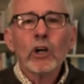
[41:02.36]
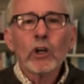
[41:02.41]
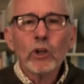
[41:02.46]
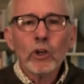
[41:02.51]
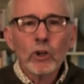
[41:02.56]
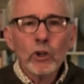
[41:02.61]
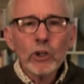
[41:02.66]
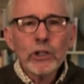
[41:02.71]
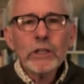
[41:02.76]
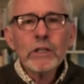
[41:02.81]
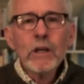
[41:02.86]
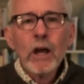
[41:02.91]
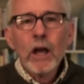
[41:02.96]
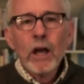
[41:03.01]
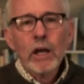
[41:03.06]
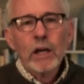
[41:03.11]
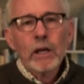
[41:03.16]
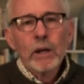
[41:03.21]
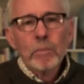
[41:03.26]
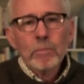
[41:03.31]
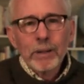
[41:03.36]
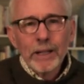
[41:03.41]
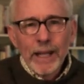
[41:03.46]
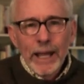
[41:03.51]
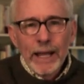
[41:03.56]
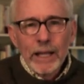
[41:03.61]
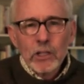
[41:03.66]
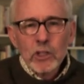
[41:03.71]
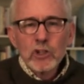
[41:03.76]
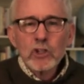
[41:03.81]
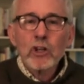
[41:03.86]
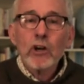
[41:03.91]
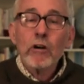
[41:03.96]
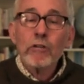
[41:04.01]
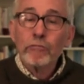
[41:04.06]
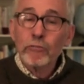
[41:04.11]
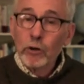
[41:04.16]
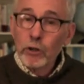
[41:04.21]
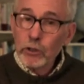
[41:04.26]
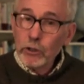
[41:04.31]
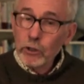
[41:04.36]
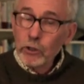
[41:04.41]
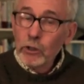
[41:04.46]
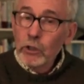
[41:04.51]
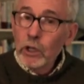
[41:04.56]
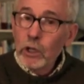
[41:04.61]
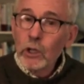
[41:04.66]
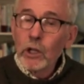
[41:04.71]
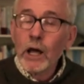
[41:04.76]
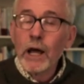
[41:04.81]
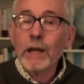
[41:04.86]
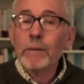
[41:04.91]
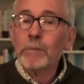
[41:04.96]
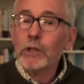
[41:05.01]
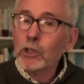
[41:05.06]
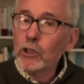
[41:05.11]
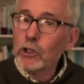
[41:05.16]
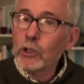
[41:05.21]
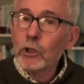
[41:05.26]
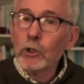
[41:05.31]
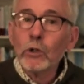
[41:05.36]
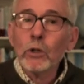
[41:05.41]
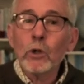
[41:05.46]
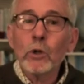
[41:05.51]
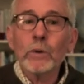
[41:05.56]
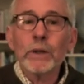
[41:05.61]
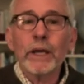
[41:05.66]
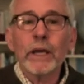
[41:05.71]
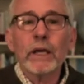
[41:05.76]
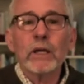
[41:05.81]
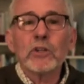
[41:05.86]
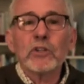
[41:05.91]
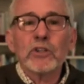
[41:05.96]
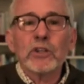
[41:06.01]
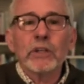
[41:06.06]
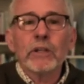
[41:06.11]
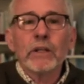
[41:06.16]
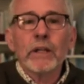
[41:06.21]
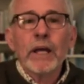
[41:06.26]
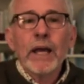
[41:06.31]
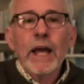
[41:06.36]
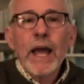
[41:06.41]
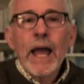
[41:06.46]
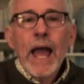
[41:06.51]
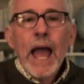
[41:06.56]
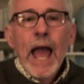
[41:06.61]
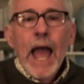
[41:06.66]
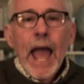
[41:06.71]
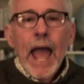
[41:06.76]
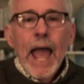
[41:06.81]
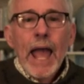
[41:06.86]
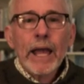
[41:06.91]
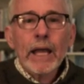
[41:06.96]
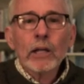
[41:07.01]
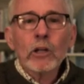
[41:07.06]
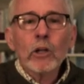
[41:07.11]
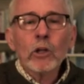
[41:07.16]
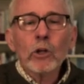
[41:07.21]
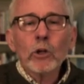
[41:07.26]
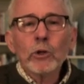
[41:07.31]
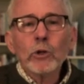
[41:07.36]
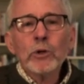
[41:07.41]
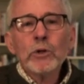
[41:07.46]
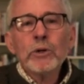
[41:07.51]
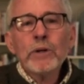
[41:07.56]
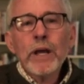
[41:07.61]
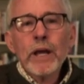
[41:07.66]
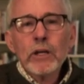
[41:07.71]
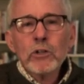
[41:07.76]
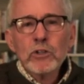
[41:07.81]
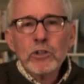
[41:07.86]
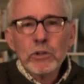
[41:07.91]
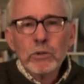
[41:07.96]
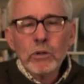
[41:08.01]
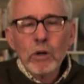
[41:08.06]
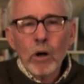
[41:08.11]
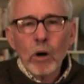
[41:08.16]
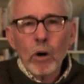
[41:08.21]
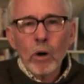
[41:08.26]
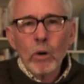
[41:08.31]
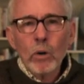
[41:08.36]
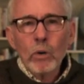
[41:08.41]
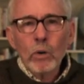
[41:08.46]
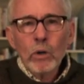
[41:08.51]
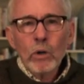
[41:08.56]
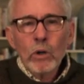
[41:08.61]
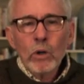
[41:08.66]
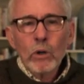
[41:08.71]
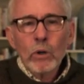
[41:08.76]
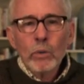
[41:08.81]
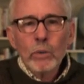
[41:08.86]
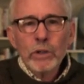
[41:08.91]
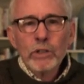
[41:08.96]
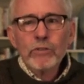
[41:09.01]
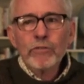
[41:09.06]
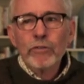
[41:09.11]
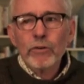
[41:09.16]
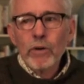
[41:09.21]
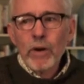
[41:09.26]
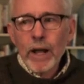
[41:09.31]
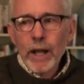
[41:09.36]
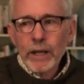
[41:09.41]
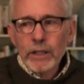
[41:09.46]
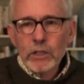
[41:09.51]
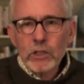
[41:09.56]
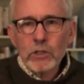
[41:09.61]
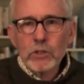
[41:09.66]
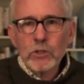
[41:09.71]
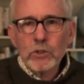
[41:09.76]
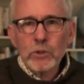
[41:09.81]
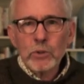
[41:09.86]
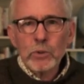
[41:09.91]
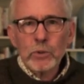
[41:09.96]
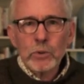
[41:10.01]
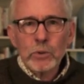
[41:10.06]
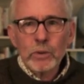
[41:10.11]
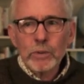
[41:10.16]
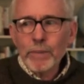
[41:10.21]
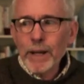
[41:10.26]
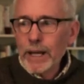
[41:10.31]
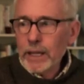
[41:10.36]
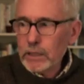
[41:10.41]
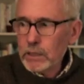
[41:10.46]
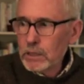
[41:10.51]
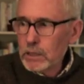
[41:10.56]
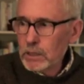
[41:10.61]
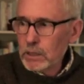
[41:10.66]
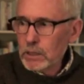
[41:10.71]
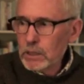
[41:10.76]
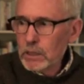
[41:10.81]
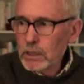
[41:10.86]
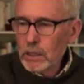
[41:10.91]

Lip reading: good plants for your climate, your location, and learn as you go which varieties do the best.